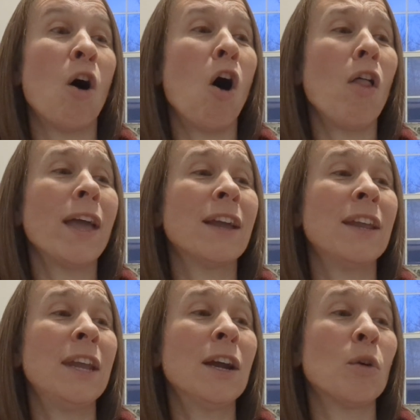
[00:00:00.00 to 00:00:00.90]
All I could
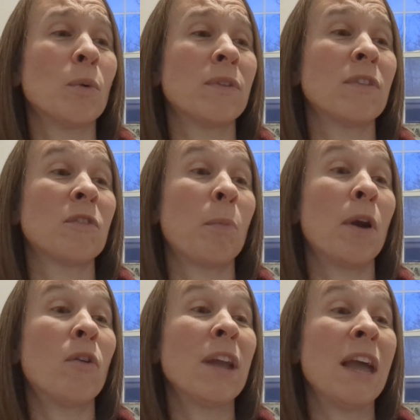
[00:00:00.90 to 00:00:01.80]
hear was the
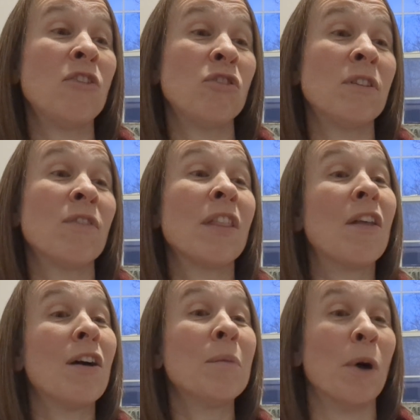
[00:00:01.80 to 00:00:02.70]
sputtering engine of the
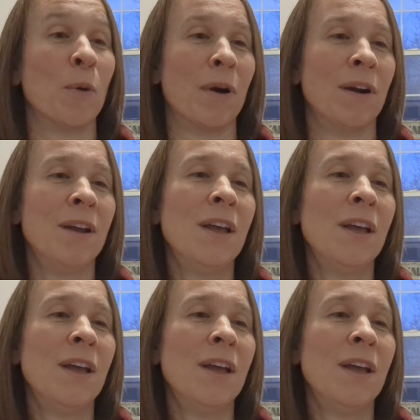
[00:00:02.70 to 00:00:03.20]
lawnmower,